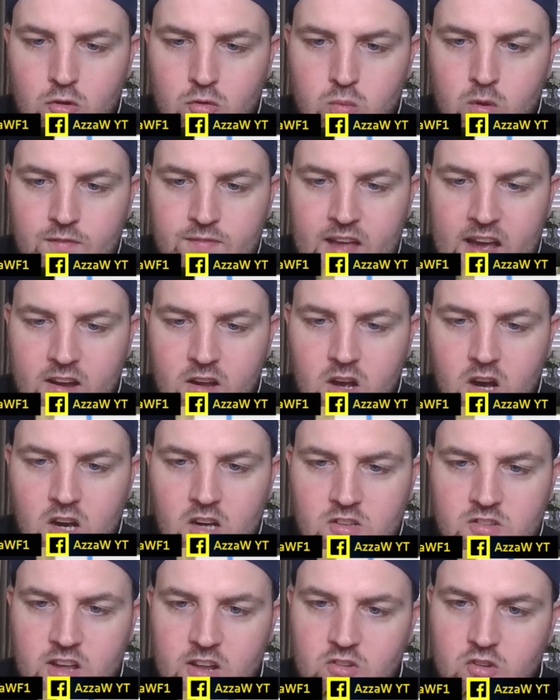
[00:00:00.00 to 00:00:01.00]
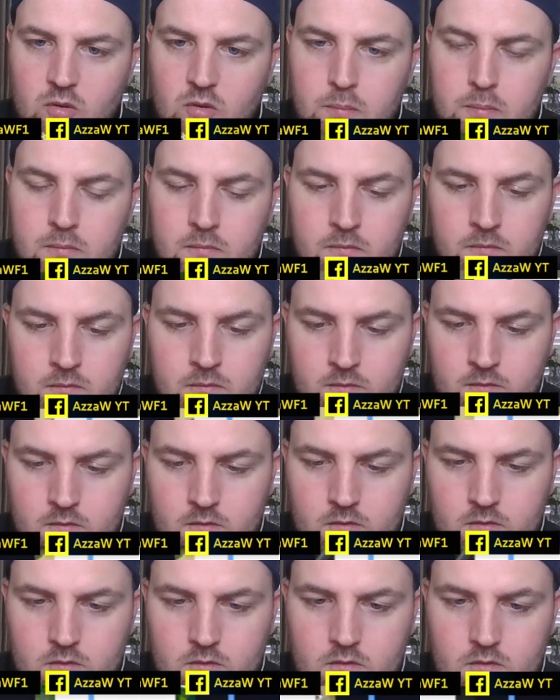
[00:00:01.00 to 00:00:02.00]
with that car setup.
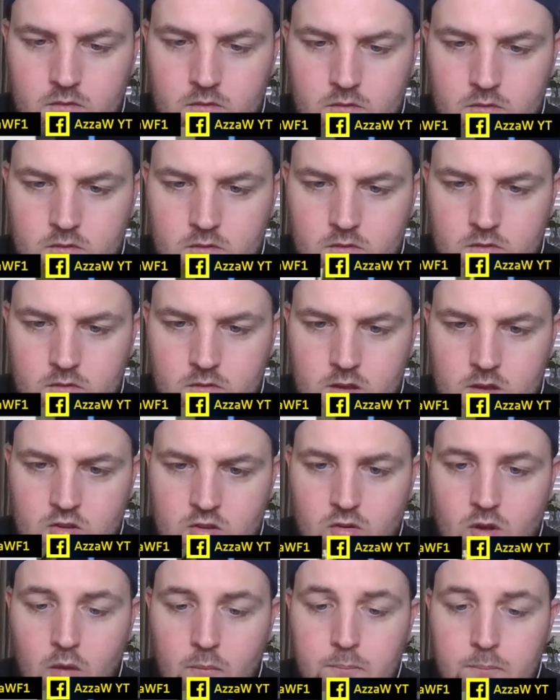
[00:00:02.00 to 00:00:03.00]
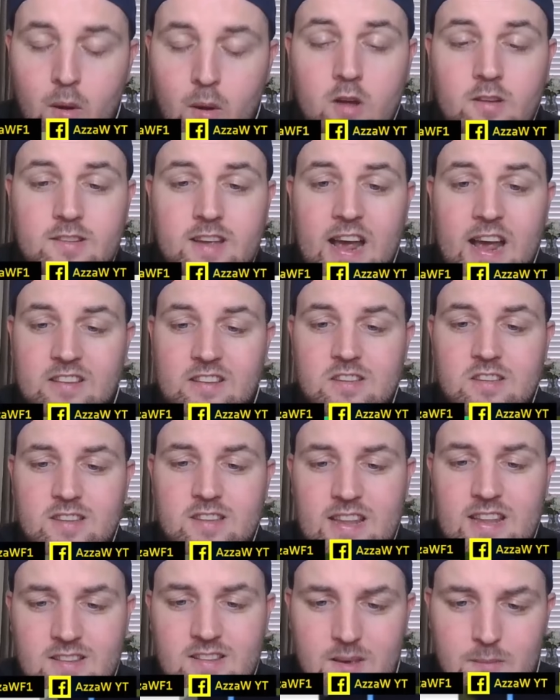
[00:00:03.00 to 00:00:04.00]
As Bottas is
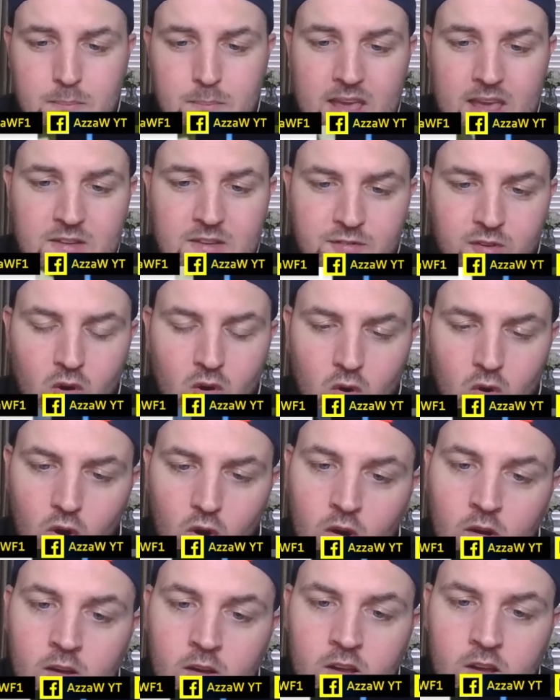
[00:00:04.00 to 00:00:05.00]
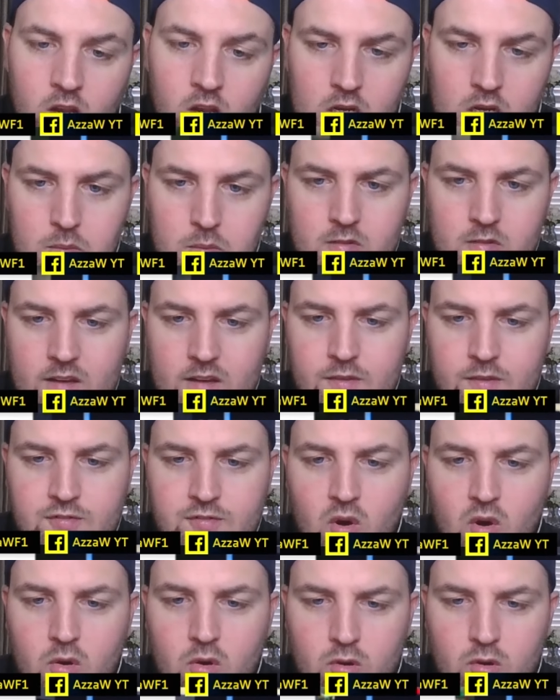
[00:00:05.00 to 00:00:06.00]
into P4. Coming around the
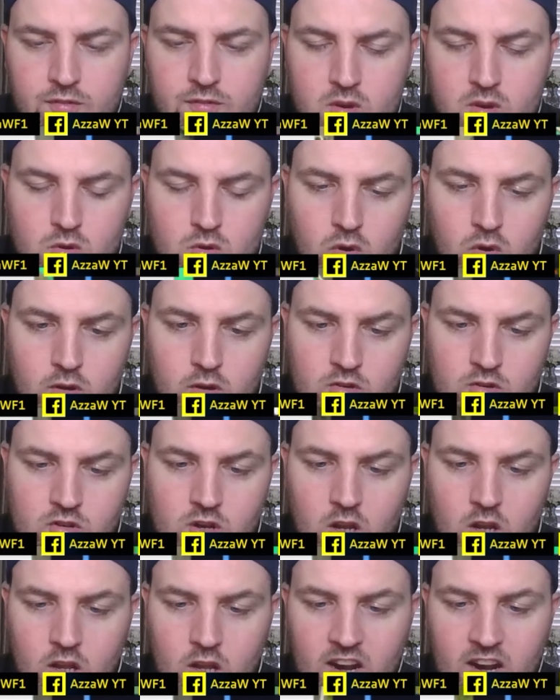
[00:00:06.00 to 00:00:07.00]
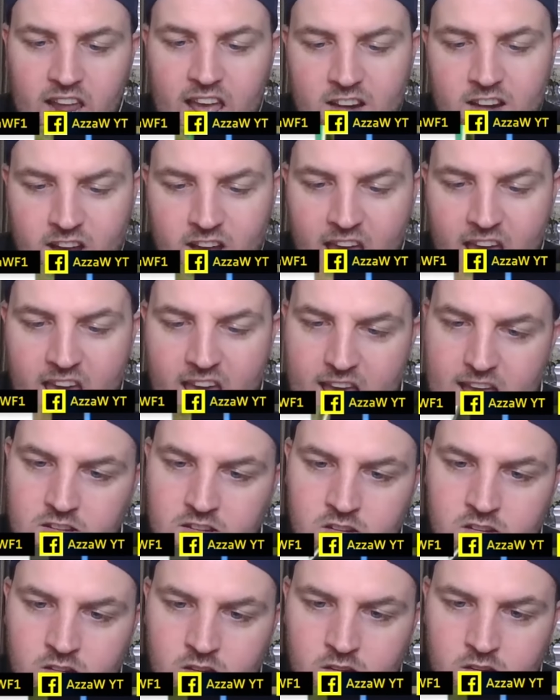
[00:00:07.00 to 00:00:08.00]
final few corners. Got Leclerc ahead.